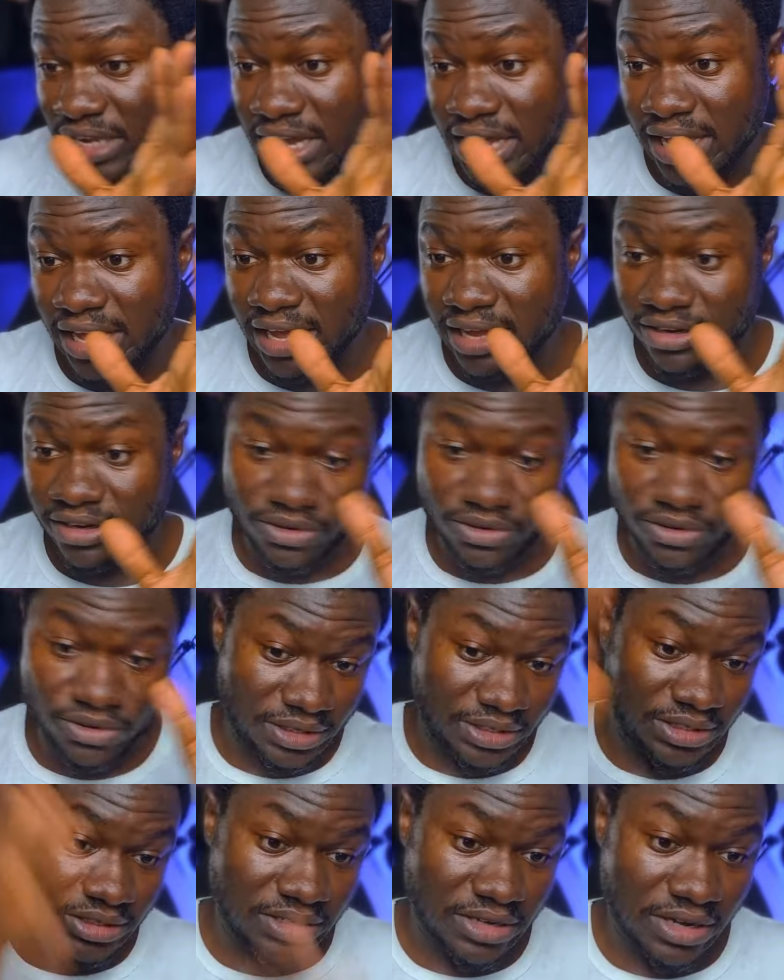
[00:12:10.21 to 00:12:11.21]
I had
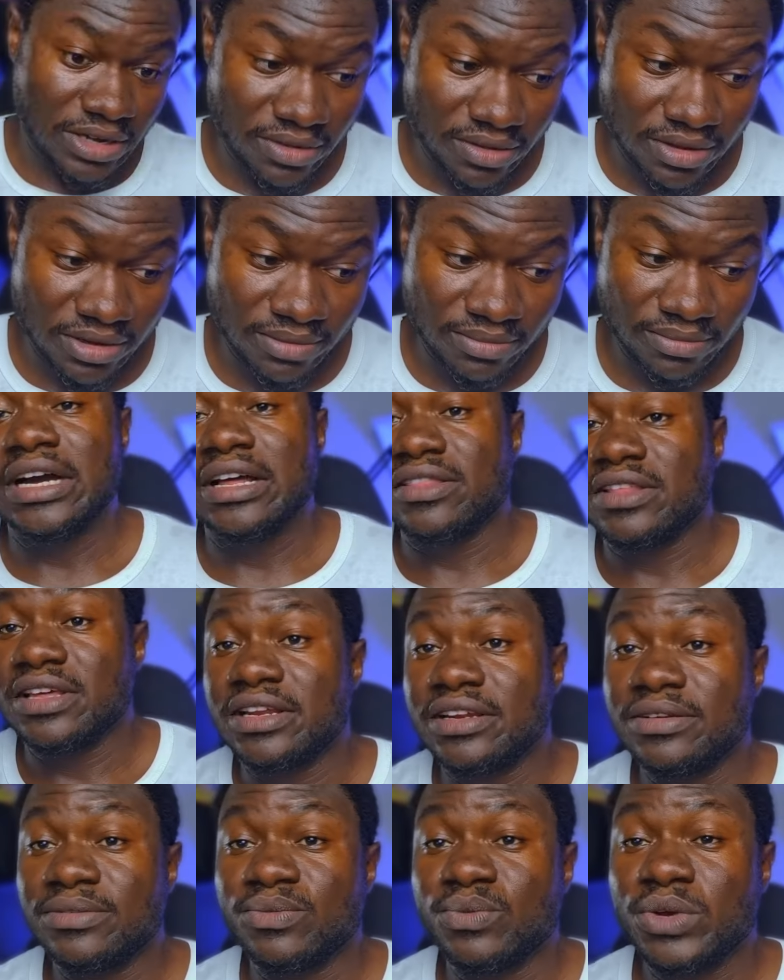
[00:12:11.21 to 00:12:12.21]
already done them, and
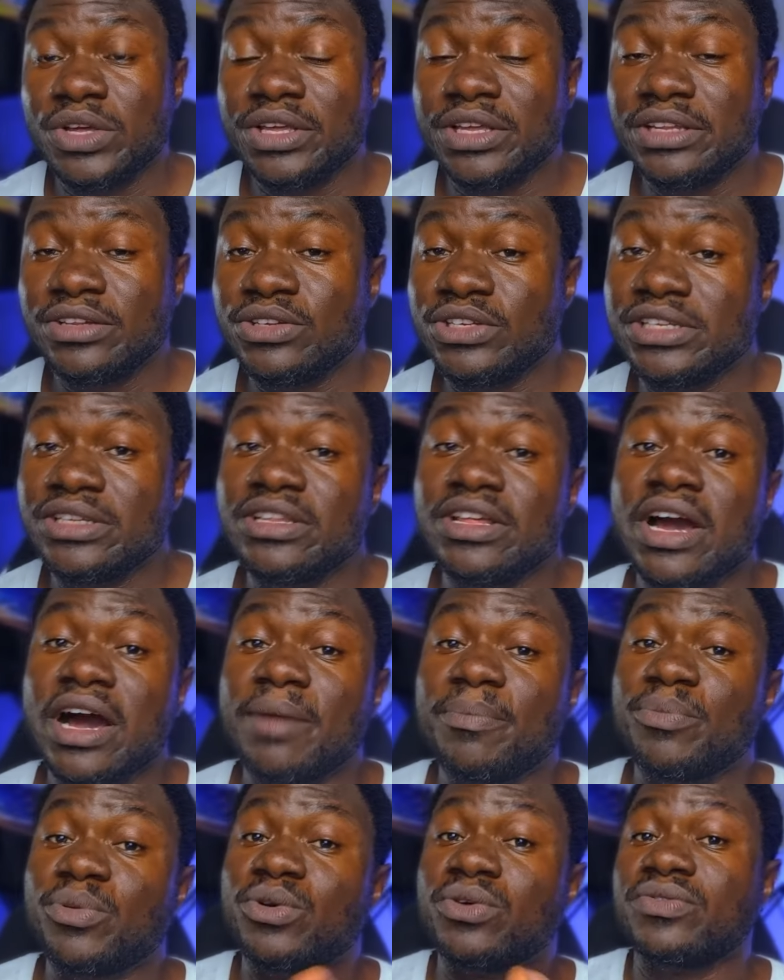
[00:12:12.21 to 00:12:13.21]
then we did the
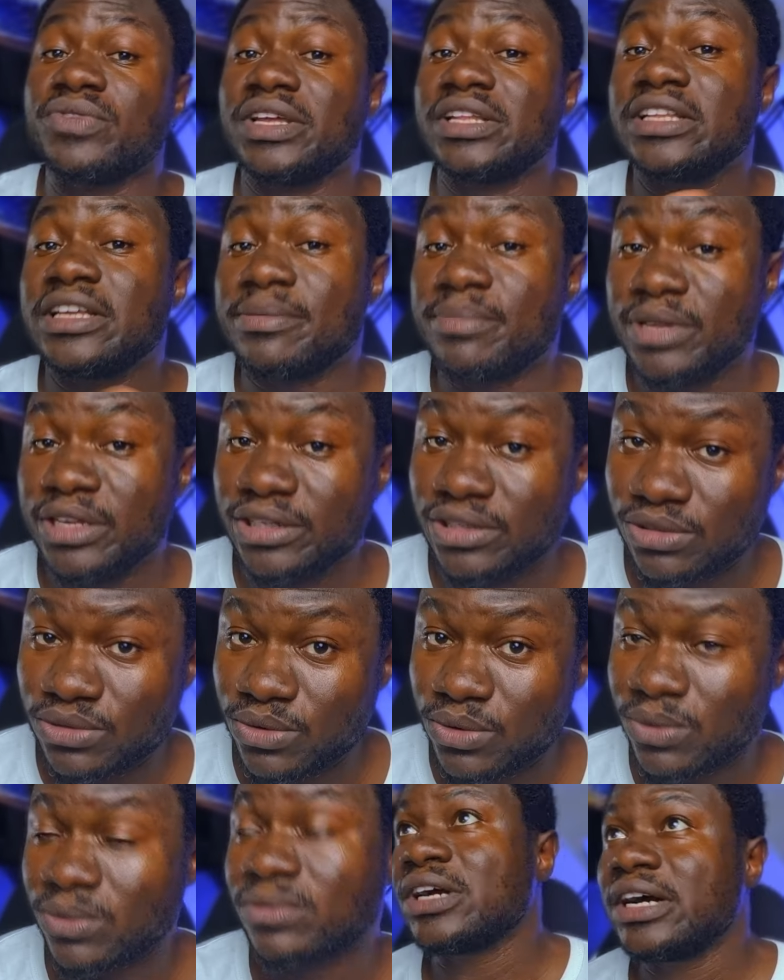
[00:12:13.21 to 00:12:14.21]

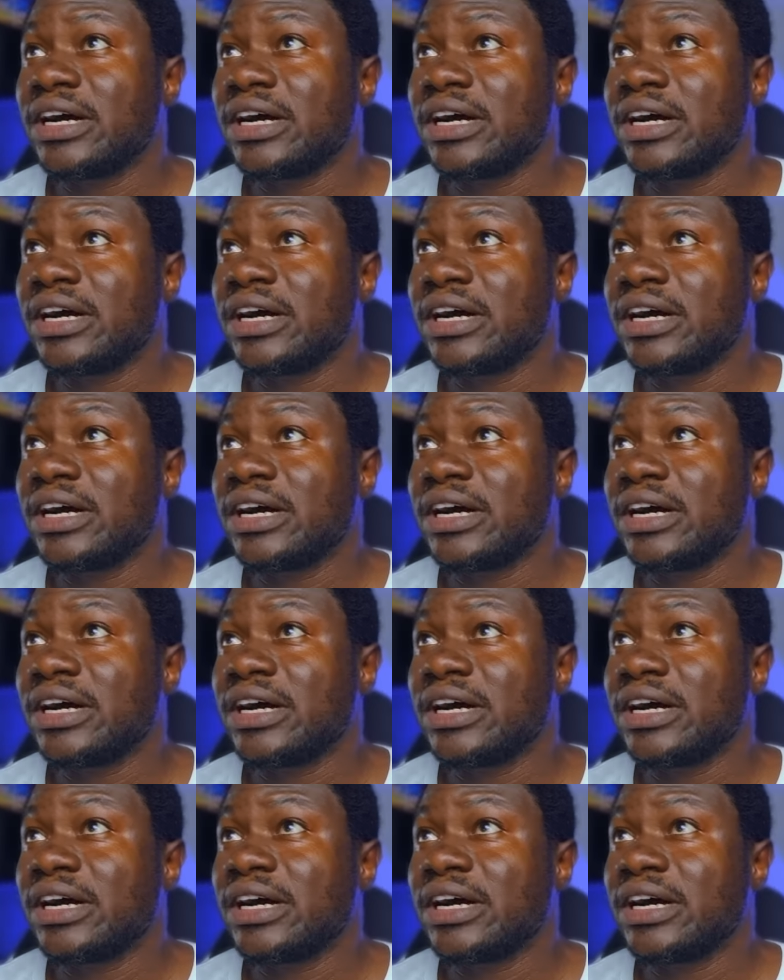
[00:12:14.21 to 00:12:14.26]
aproveitamento,